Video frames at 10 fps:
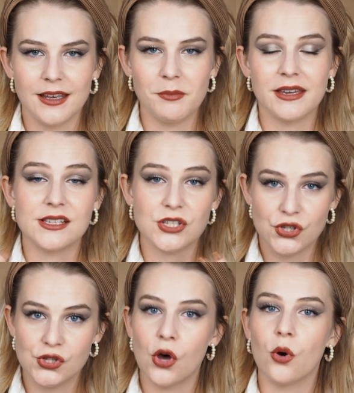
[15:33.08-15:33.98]
because
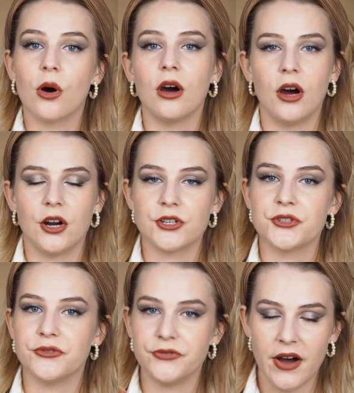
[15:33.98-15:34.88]
it's so hard
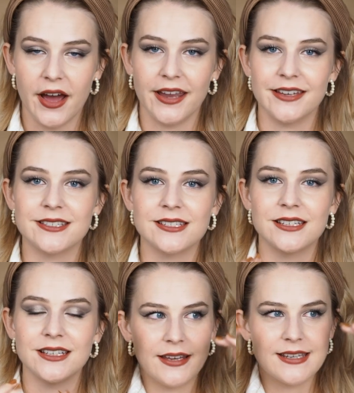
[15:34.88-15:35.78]
to find
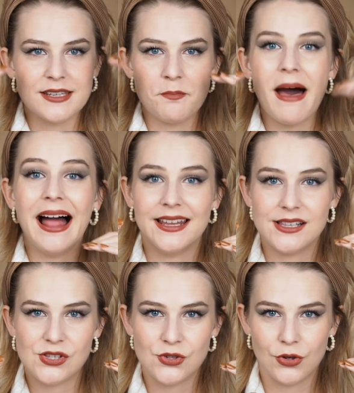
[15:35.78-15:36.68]
like that
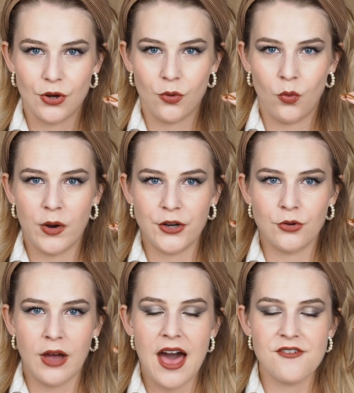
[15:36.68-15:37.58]
balance, you know, where
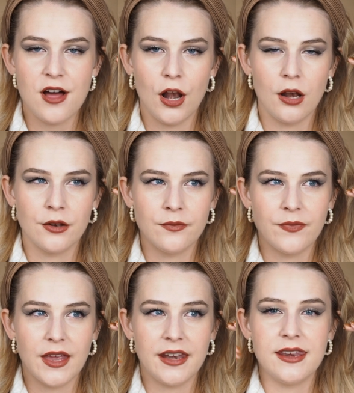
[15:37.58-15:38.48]
you have
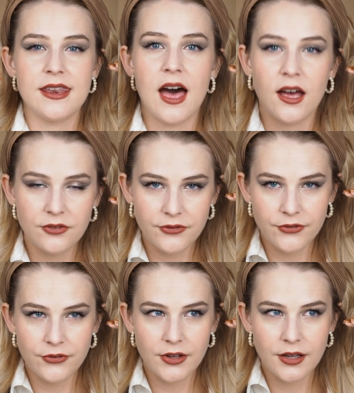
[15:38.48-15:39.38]

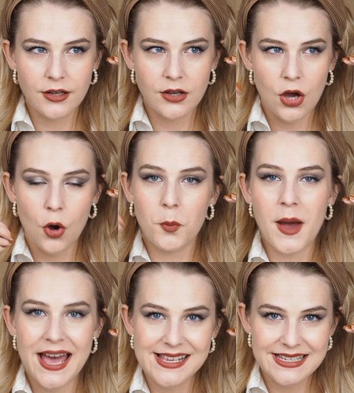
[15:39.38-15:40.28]
enough
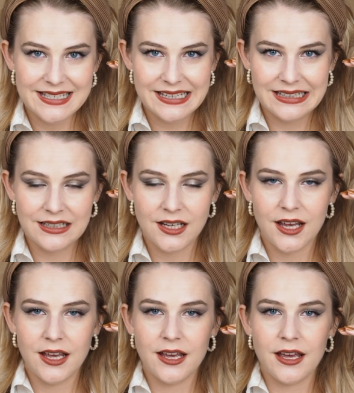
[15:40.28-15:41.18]
opacity
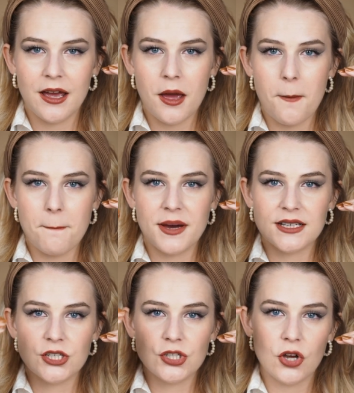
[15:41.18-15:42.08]

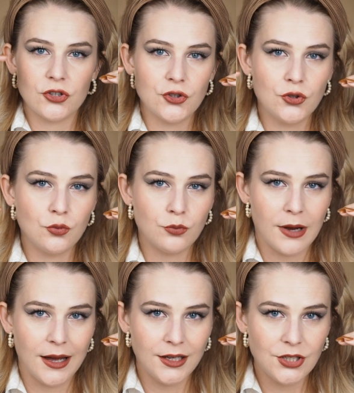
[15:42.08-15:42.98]
but not too
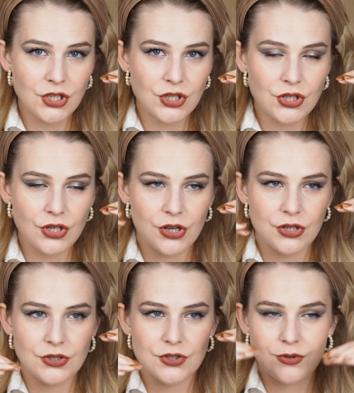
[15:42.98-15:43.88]
much,
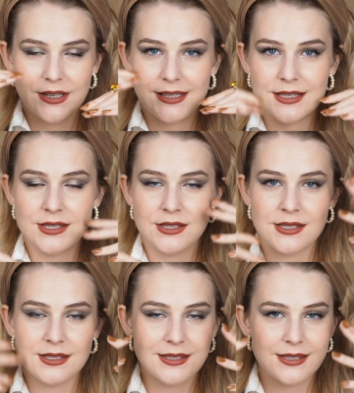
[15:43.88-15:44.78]
so that
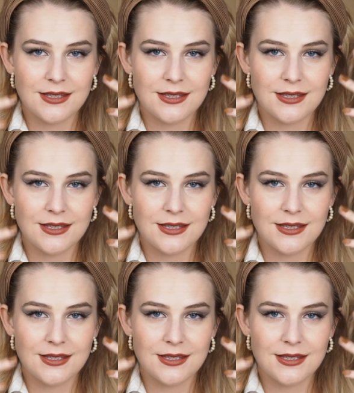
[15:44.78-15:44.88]
it's